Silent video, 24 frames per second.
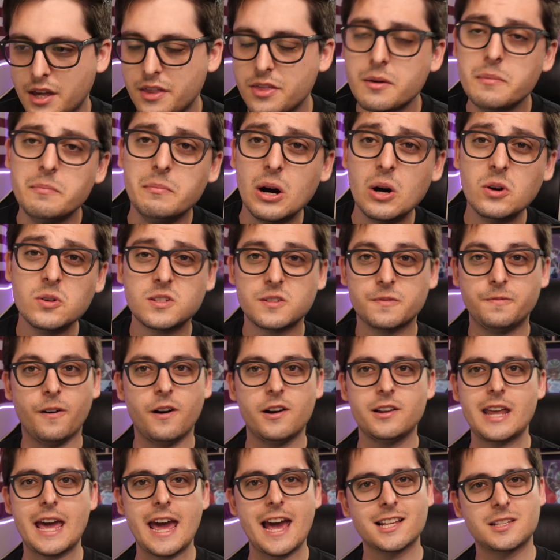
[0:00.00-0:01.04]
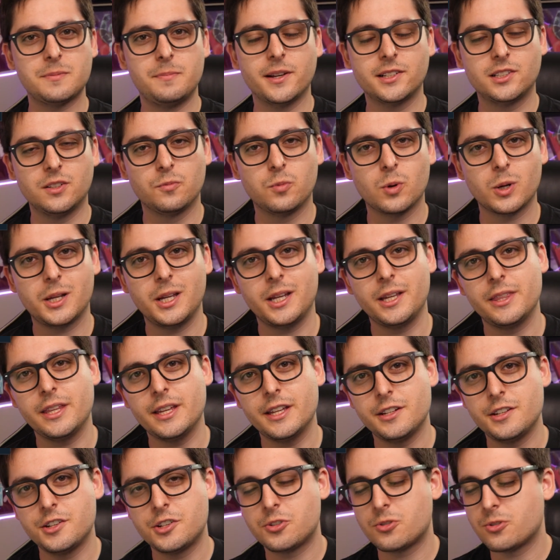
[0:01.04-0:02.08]
And the most fun aspect of working in
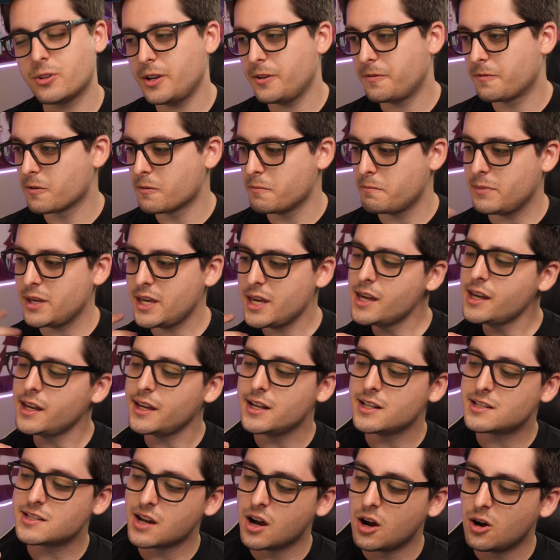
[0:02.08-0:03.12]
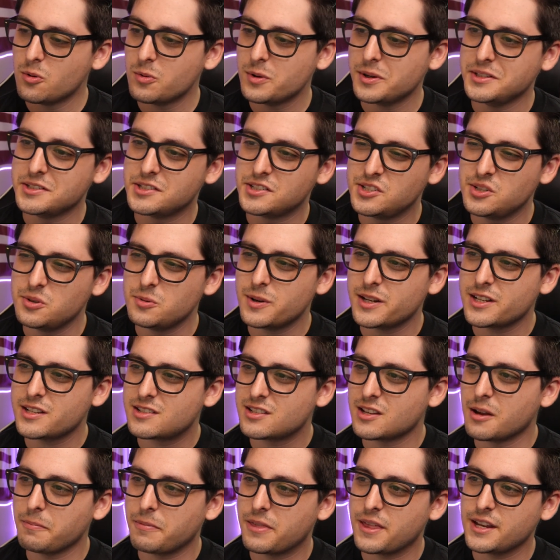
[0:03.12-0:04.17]
the industry, for me, it's always doing
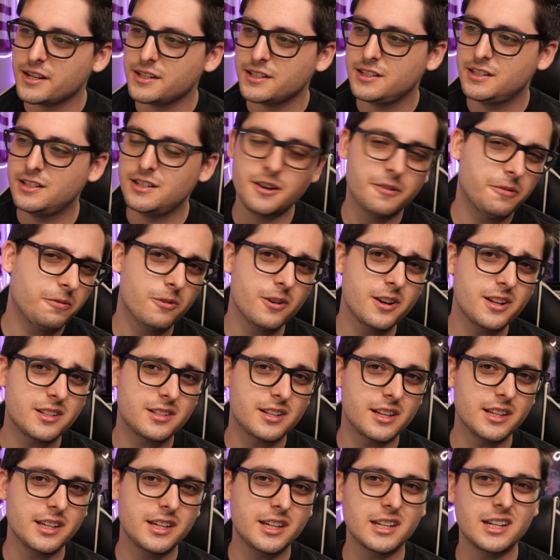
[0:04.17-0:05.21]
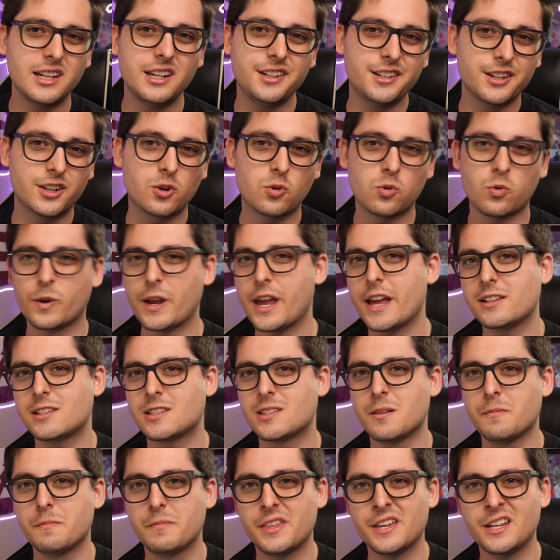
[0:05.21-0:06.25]
something different and getting to create
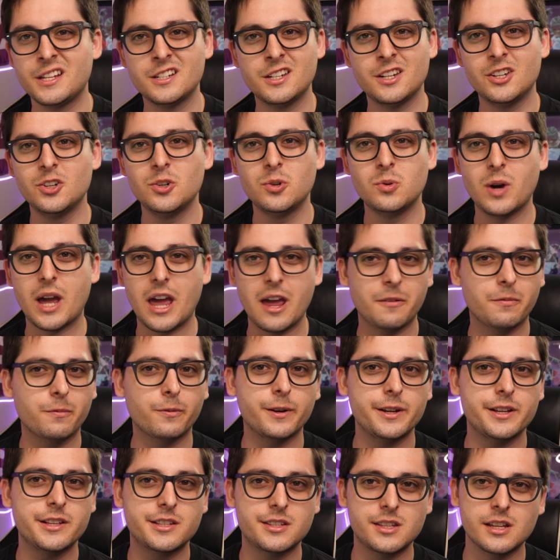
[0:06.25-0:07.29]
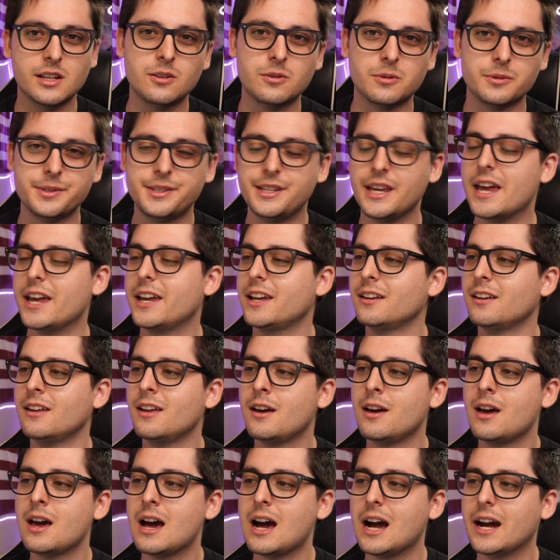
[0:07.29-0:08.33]
something new every single day.
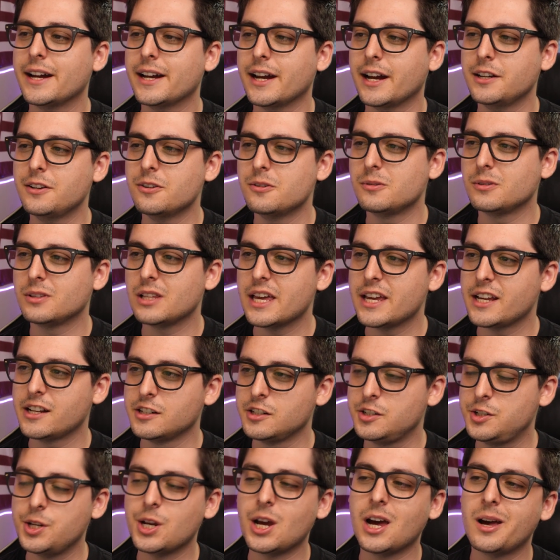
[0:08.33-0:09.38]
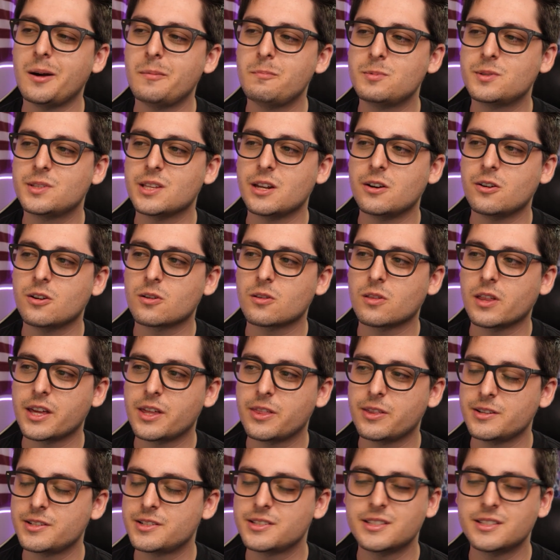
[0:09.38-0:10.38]
I don't like jobs that are like the